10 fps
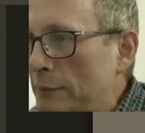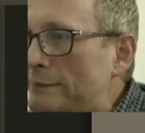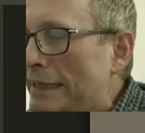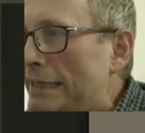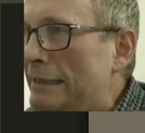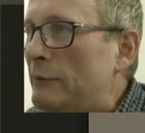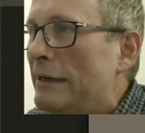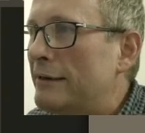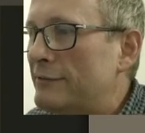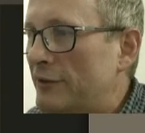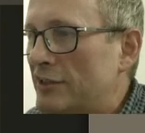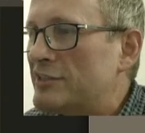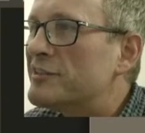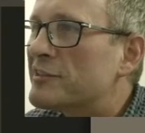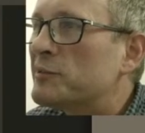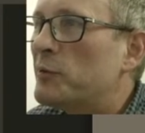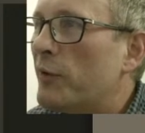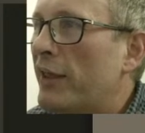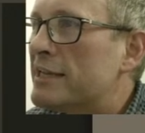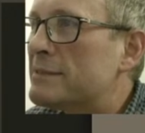of me when I first saw this